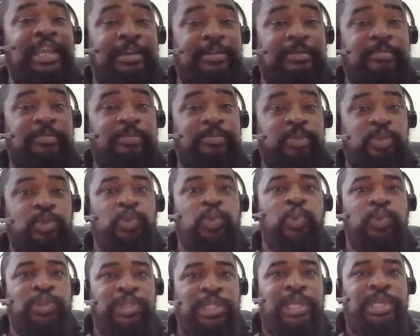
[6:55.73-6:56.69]
Again,
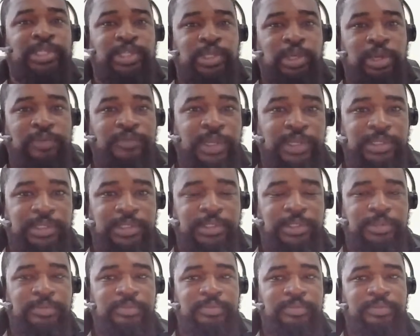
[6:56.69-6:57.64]
they serve
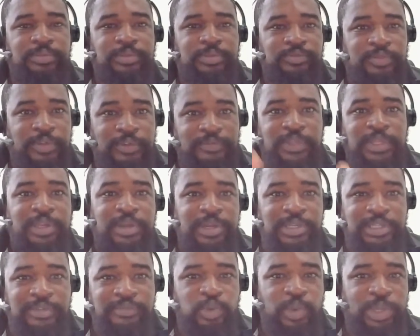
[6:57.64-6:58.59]
us. 50
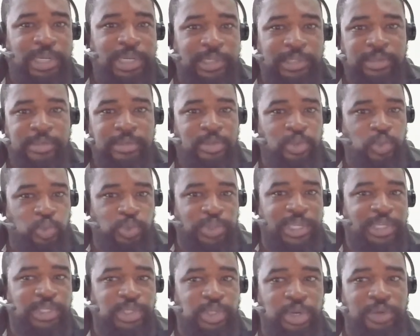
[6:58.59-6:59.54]
years of doing it,
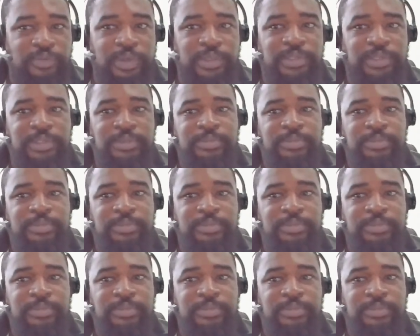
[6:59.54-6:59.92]
do they serve